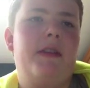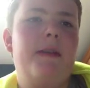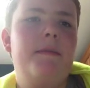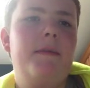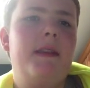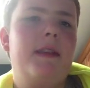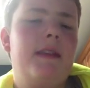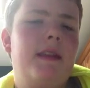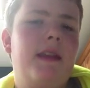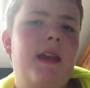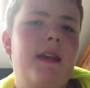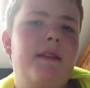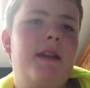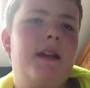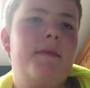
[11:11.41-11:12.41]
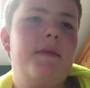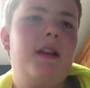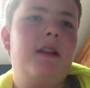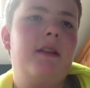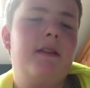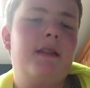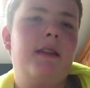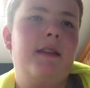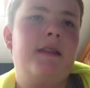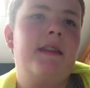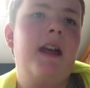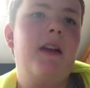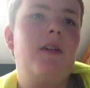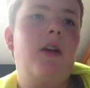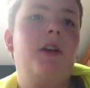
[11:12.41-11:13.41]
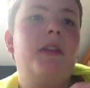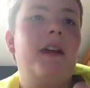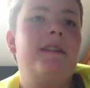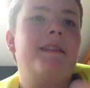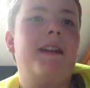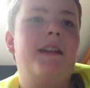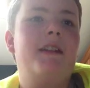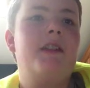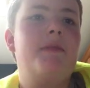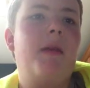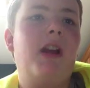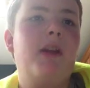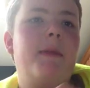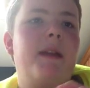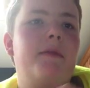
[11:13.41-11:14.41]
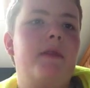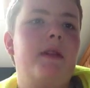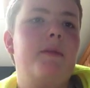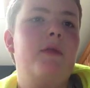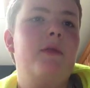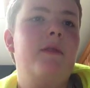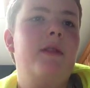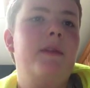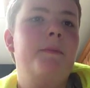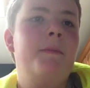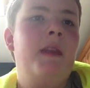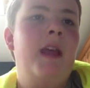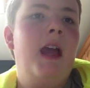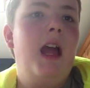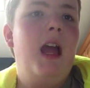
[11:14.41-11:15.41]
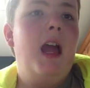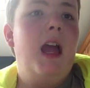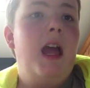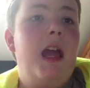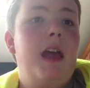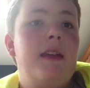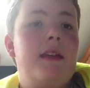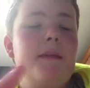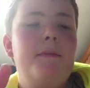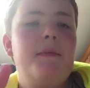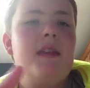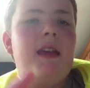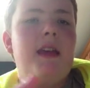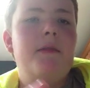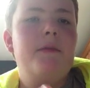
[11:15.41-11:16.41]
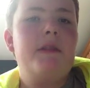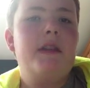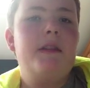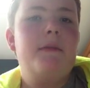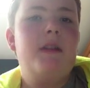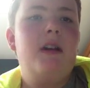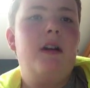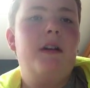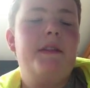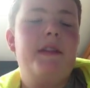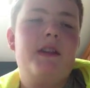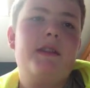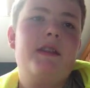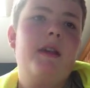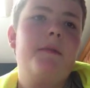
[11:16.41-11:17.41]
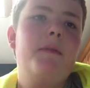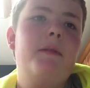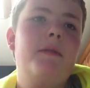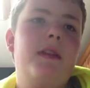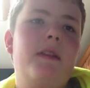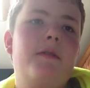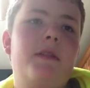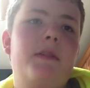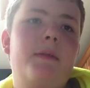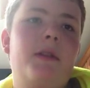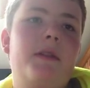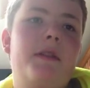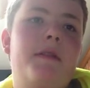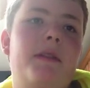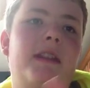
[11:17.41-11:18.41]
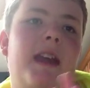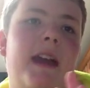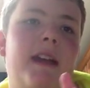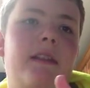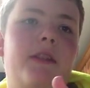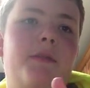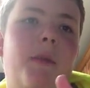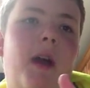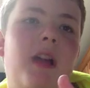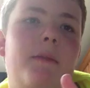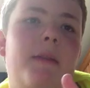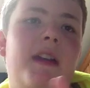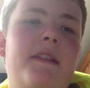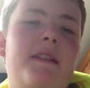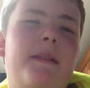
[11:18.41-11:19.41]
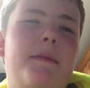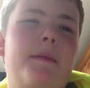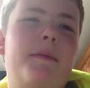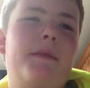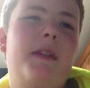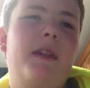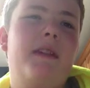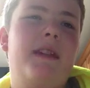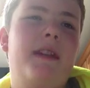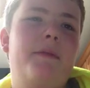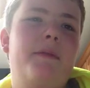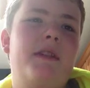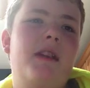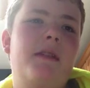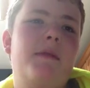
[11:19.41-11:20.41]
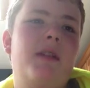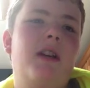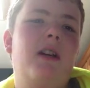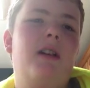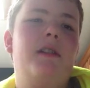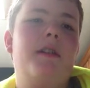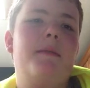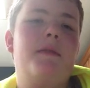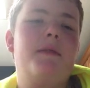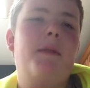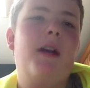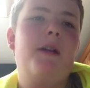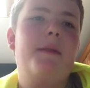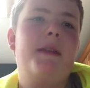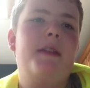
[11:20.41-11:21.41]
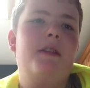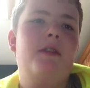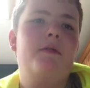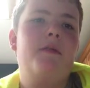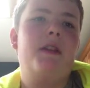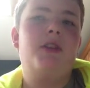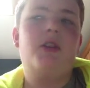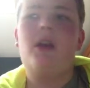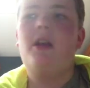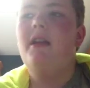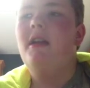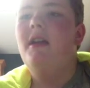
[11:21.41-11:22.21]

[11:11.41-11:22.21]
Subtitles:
Some say it's now called Untitled Spider-Man Reboot. Some said it was going to be called, some people said it was going to be called The Spectacular Spider-Man. Some people said it was going to be called Spider-Man the New Avenger.